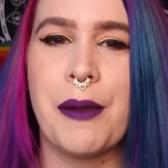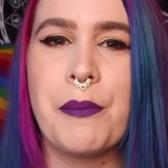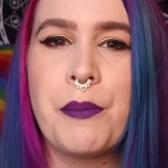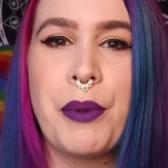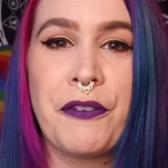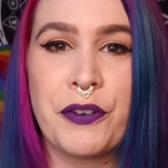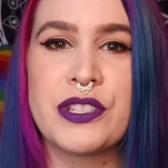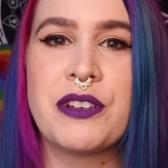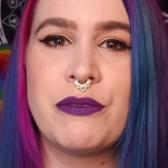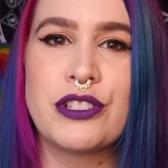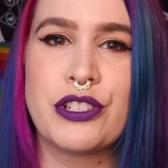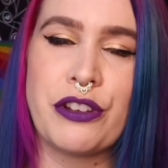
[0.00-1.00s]
But first I
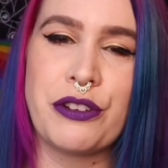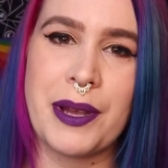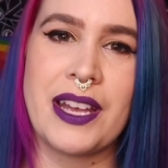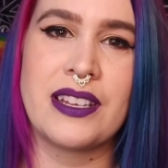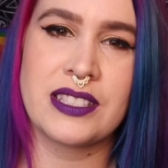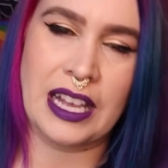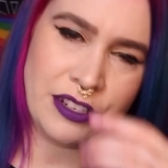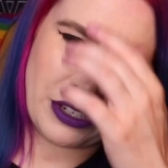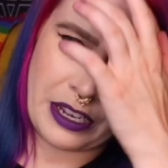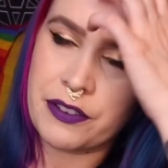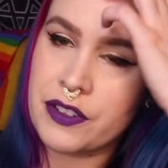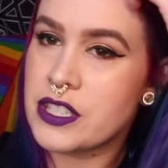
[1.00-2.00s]
want to show you my side
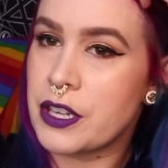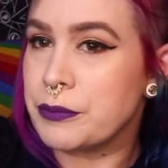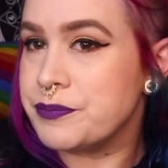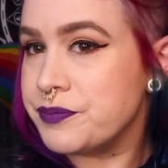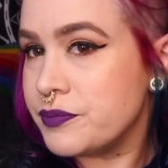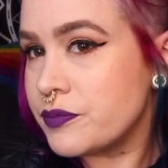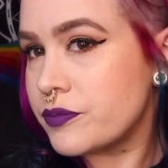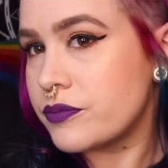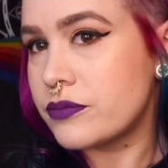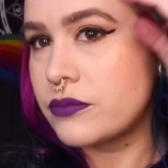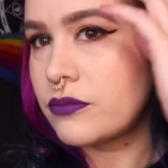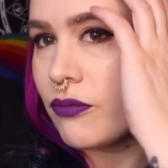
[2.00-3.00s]
shave. So
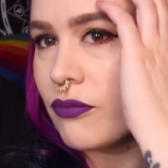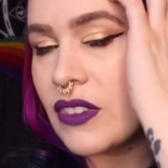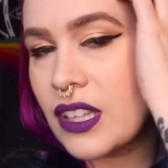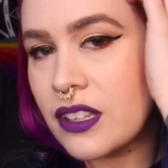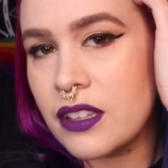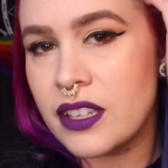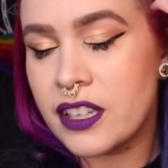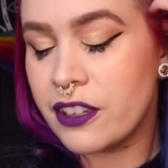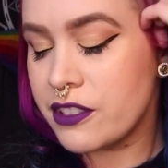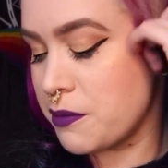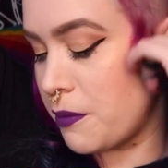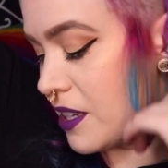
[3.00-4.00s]

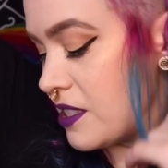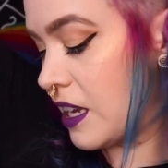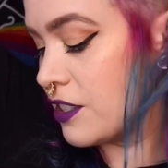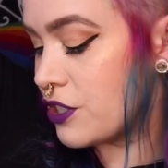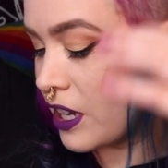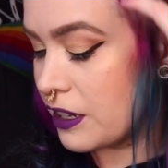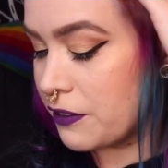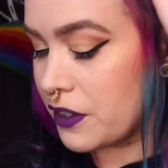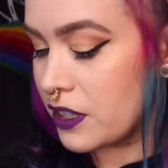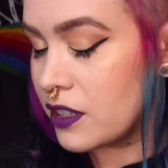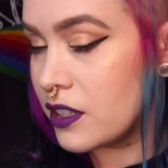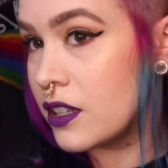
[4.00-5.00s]
here's my side shave.
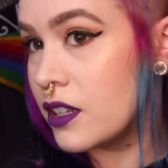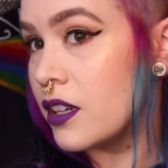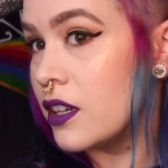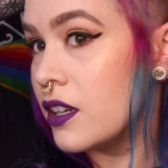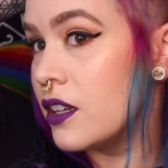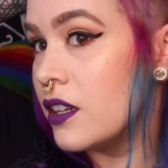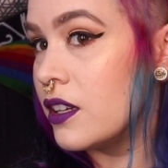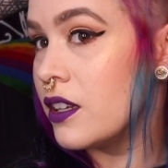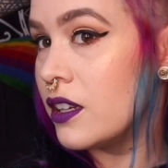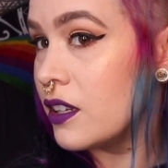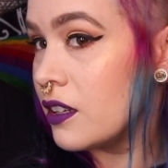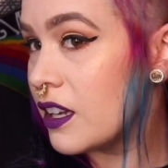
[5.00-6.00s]

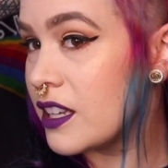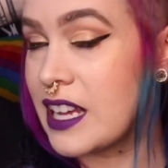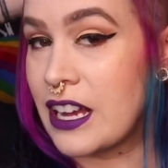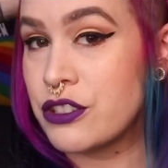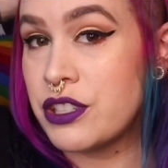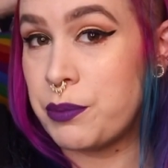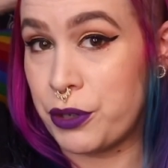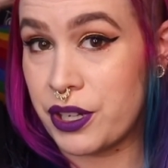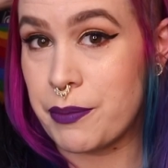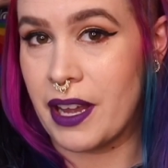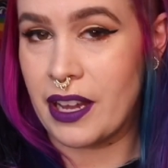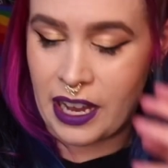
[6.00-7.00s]
It's actually pretty
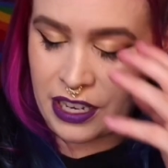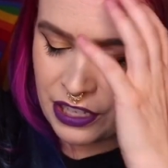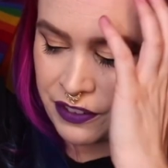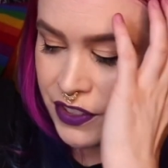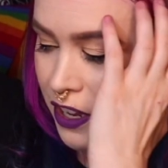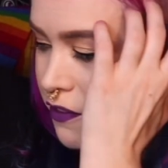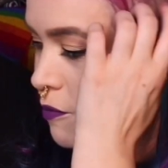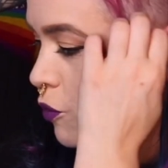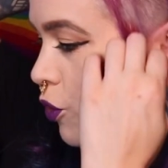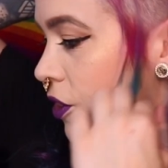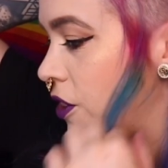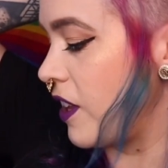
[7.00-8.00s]
big. I shaved off
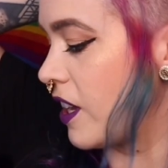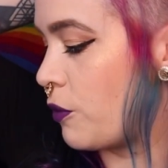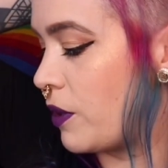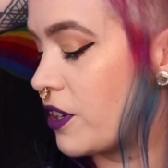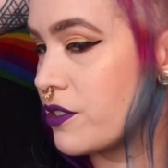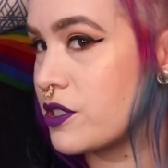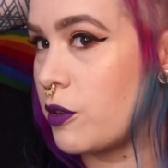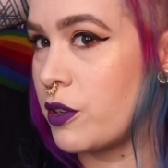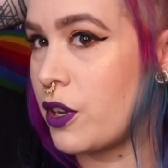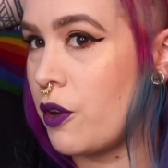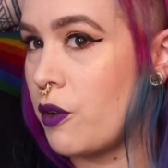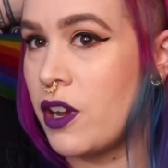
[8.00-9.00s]
more like a week or so
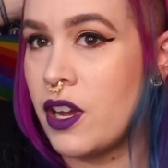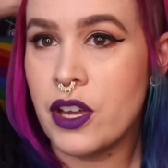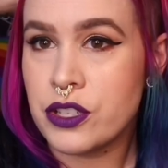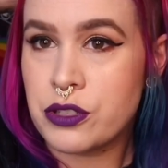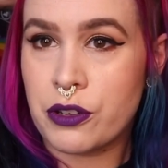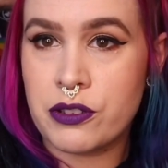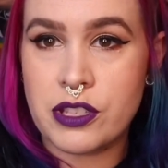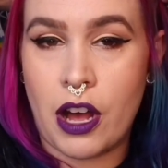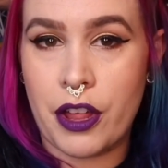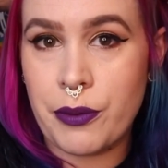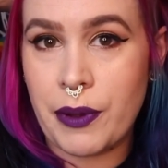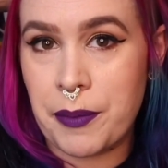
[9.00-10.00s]
ago, so it goes
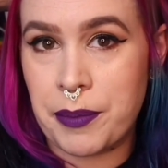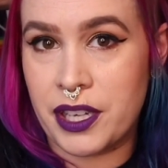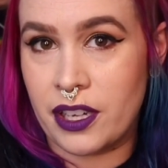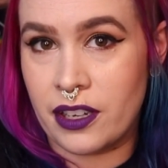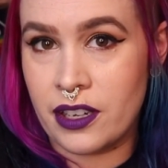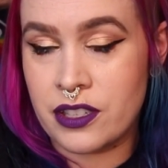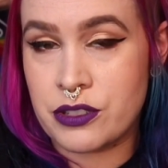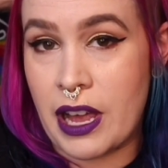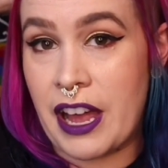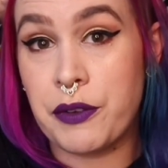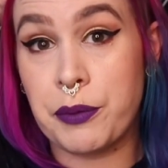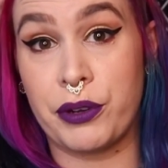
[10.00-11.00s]
all the way up here. So I
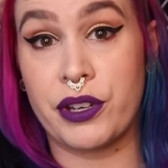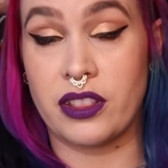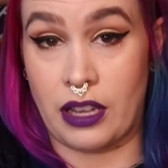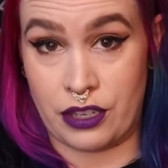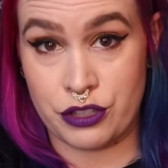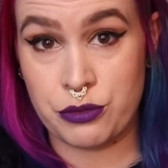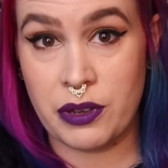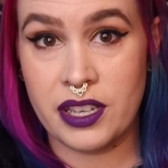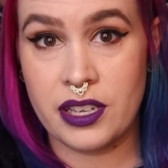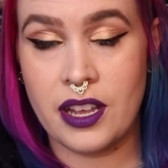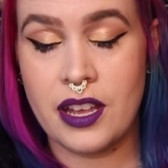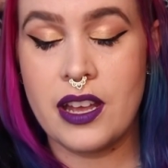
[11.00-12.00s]
have a pretty large one.